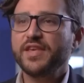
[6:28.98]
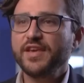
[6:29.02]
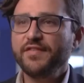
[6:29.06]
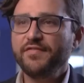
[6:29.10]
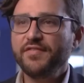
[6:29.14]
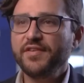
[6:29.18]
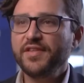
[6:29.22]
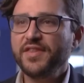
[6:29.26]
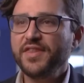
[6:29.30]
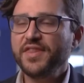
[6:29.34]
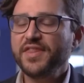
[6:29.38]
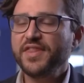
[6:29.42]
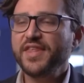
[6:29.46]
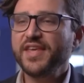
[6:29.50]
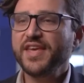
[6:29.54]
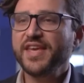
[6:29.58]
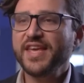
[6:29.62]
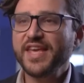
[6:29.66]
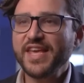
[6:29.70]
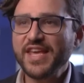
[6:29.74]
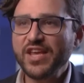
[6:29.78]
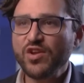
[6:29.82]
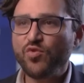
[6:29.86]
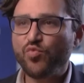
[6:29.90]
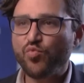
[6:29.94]
Given the
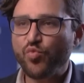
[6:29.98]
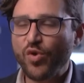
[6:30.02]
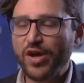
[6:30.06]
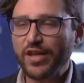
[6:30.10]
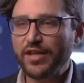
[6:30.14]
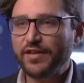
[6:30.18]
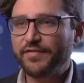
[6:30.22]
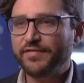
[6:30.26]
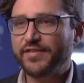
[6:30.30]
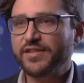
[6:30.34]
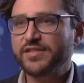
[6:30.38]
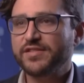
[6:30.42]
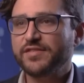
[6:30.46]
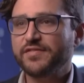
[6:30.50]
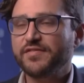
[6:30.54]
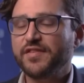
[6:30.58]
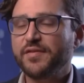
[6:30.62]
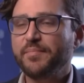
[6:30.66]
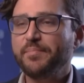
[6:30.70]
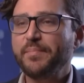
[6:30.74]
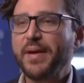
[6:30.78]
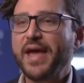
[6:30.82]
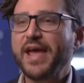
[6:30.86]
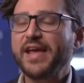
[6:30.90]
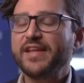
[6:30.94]
irrelevance of the
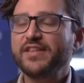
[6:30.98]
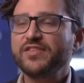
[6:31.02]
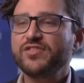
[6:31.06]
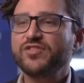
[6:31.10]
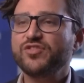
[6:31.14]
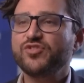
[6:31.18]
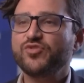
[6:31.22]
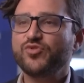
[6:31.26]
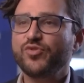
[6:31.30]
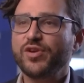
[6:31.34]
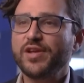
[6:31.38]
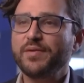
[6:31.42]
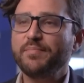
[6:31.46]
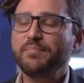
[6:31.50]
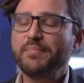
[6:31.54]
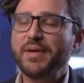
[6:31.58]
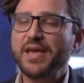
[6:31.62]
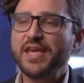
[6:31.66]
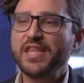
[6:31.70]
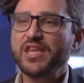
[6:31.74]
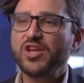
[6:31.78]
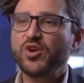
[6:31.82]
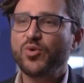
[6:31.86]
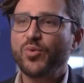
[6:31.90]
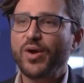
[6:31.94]
mainstream
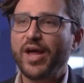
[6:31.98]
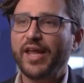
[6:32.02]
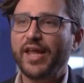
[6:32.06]
media